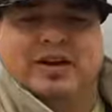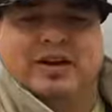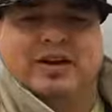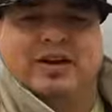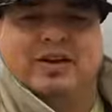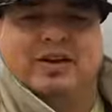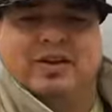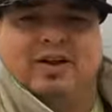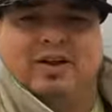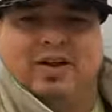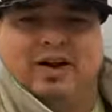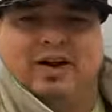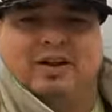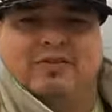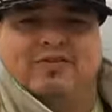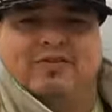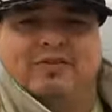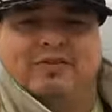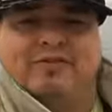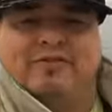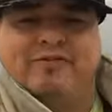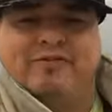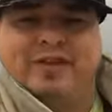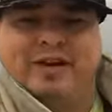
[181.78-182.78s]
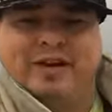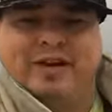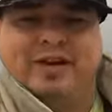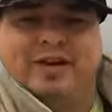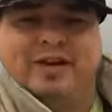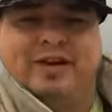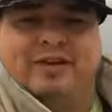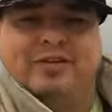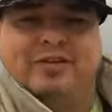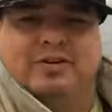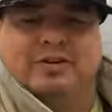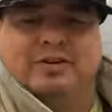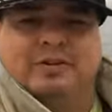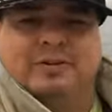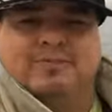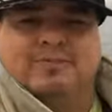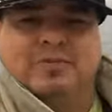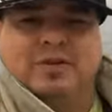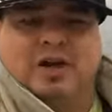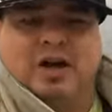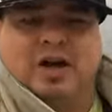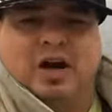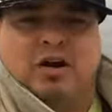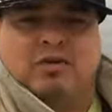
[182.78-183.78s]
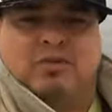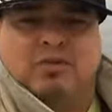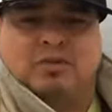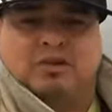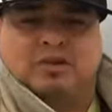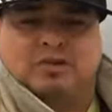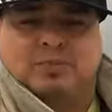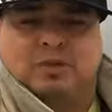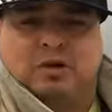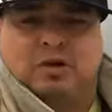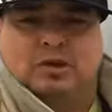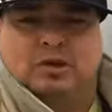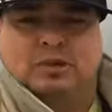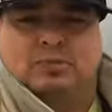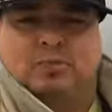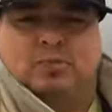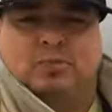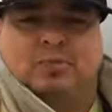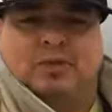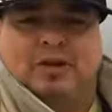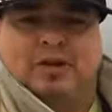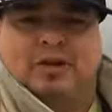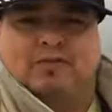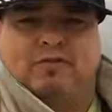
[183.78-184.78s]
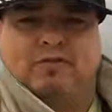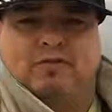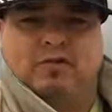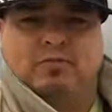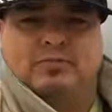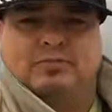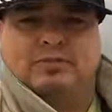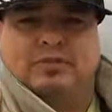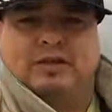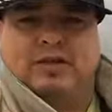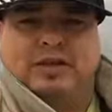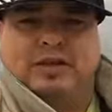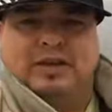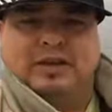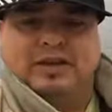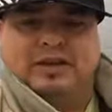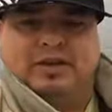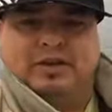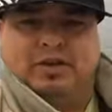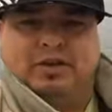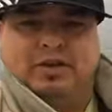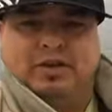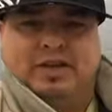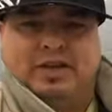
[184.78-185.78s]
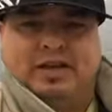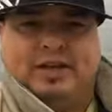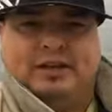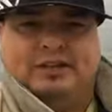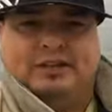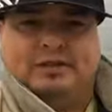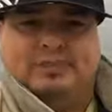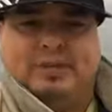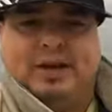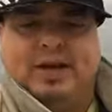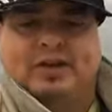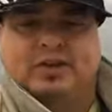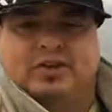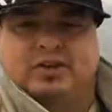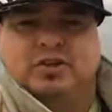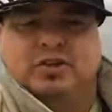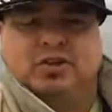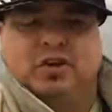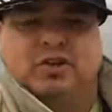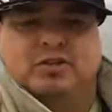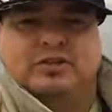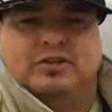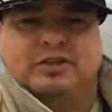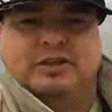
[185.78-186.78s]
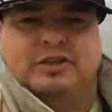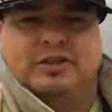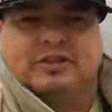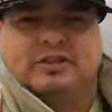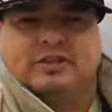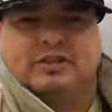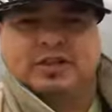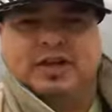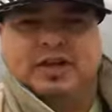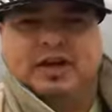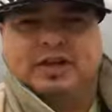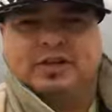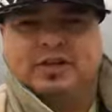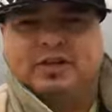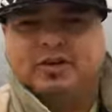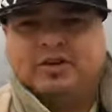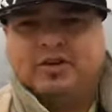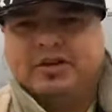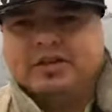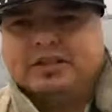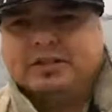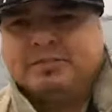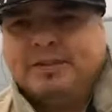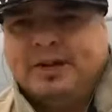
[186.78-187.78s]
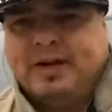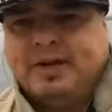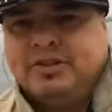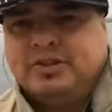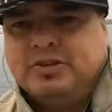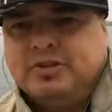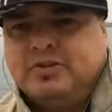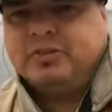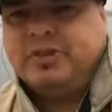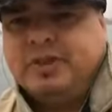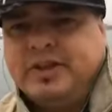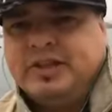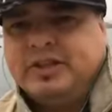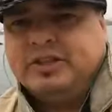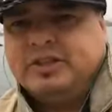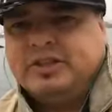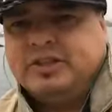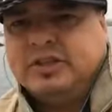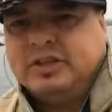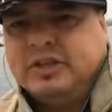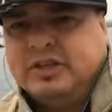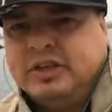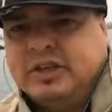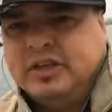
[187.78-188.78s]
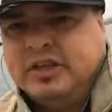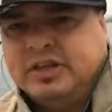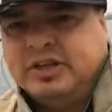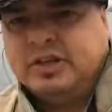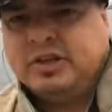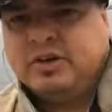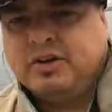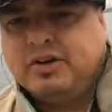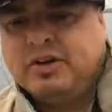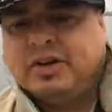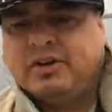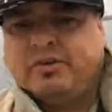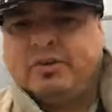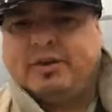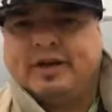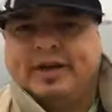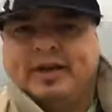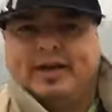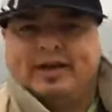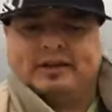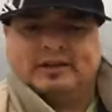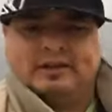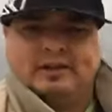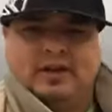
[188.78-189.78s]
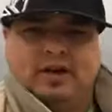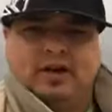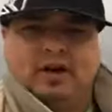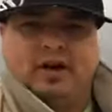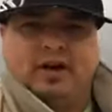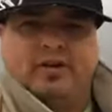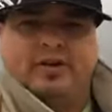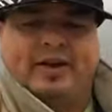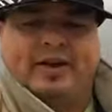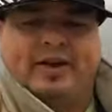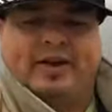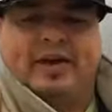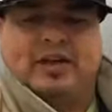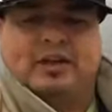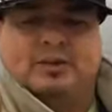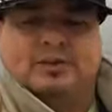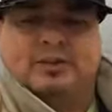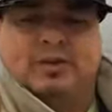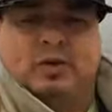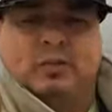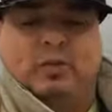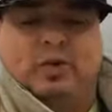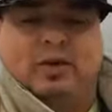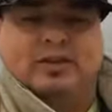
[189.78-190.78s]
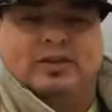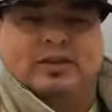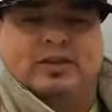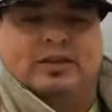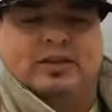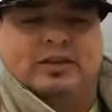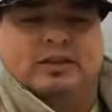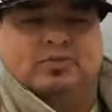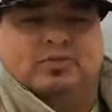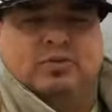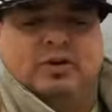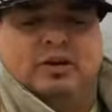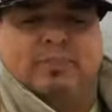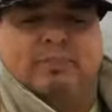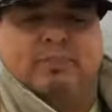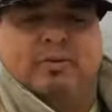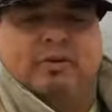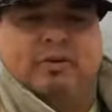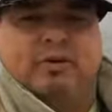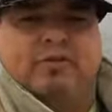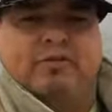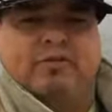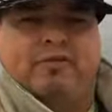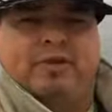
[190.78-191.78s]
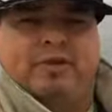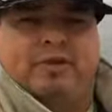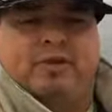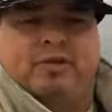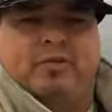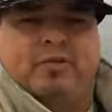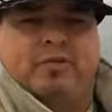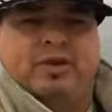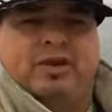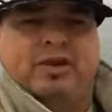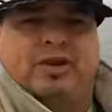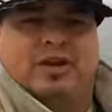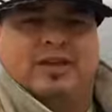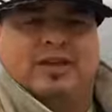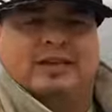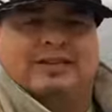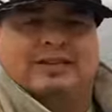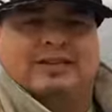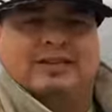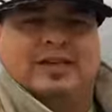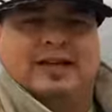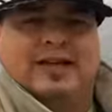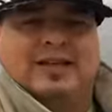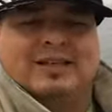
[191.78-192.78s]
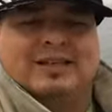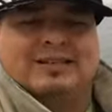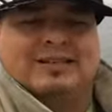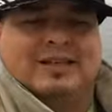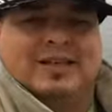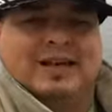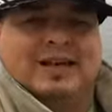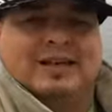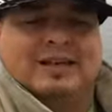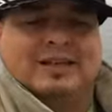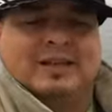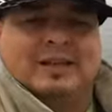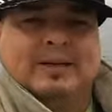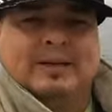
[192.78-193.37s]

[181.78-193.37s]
live video across multiple platforms. You're going to expand your content, you're going to expand your reach, you're going to create a higher engagement. Now, one thing that's really important for you to realize here is that